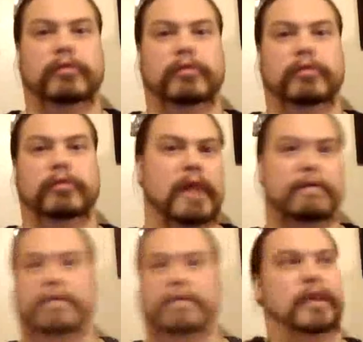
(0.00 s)
left
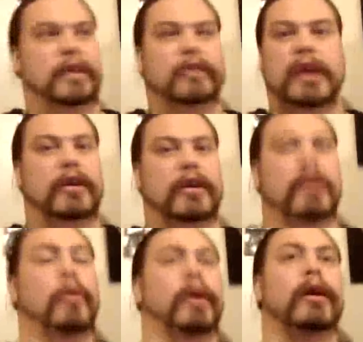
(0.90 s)
field out of
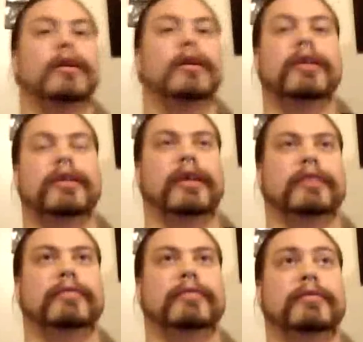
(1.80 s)
nowhere. Like,